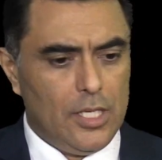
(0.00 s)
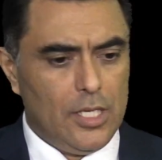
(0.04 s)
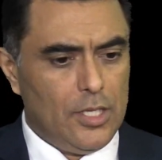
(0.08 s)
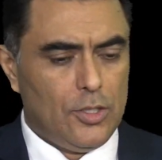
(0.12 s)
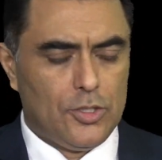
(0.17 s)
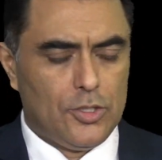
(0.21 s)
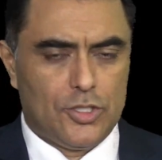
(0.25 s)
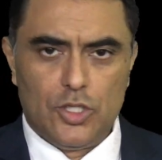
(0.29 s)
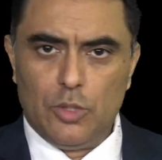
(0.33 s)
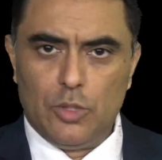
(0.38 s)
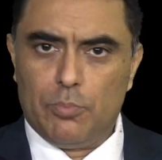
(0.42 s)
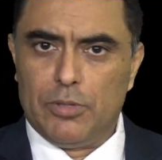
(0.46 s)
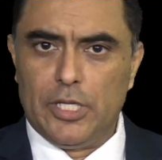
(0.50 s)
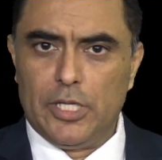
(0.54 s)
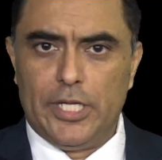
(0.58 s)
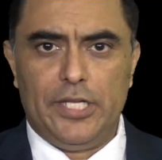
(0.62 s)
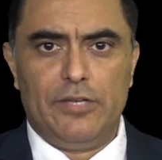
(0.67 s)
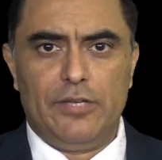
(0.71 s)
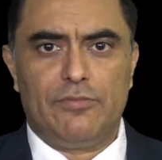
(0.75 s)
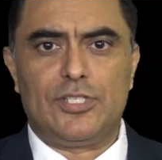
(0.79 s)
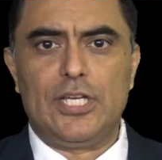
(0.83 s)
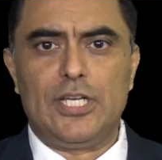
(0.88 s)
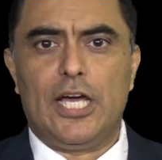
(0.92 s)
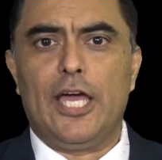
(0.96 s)
There's still plenty
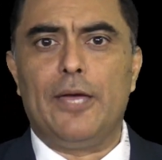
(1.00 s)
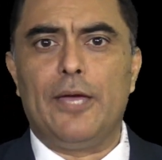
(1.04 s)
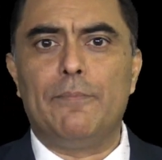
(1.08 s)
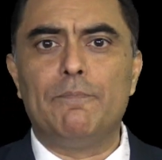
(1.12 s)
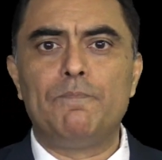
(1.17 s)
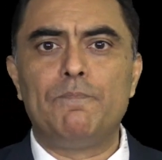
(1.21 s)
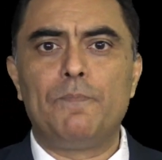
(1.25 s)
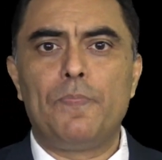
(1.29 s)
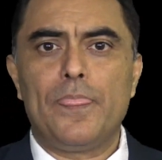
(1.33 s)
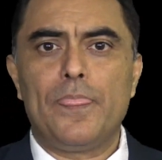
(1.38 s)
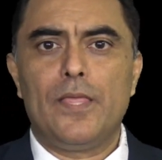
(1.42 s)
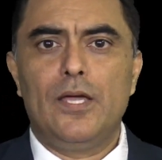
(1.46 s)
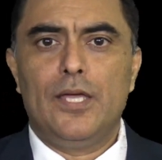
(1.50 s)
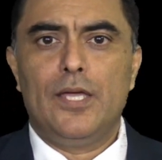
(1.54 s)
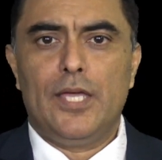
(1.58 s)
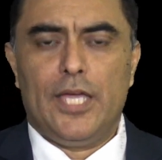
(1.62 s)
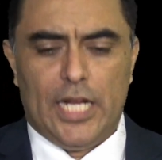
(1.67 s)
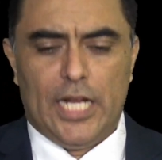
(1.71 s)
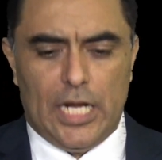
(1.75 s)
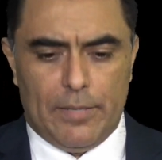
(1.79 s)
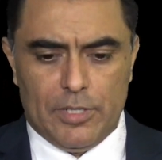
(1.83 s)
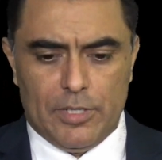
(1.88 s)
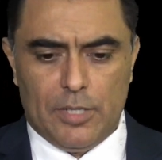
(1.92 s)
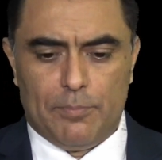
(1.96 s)
of time,
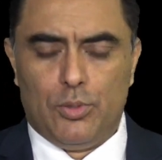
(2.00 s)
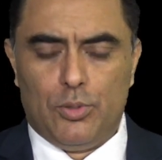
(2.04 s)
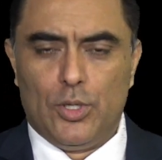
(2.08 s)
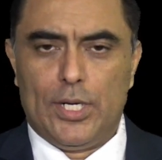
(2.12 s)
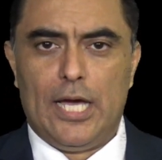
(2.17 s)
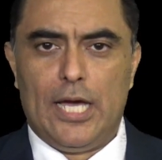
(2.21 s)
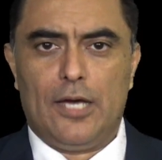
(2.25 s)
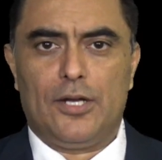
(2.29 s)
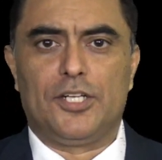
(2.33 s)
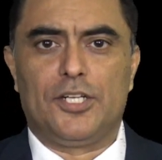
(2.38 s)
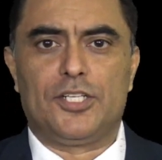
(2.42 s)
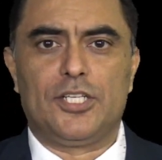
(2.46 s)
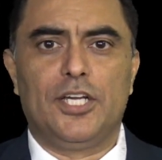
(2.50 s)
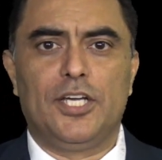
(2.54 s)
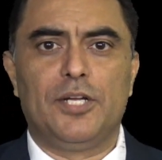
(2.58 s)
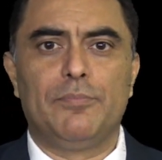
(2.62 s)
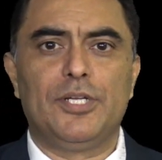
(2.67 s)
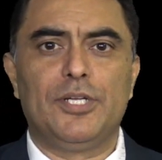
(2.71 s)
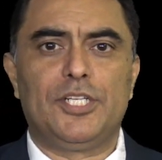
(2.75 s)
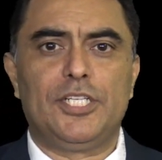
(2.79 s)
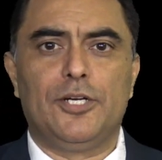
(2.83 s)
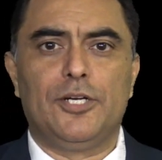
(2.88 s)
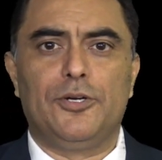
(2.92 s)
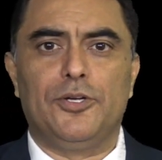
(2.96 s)
and I'm going to put out a ton of
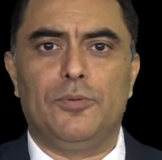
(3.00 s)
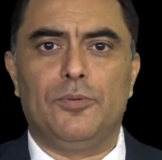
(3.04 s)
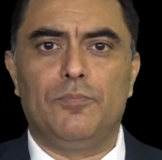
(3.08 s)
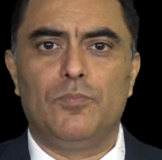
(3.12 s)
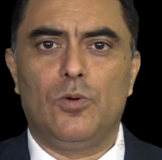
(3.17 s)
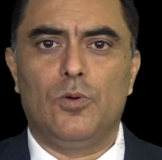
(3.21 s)
material.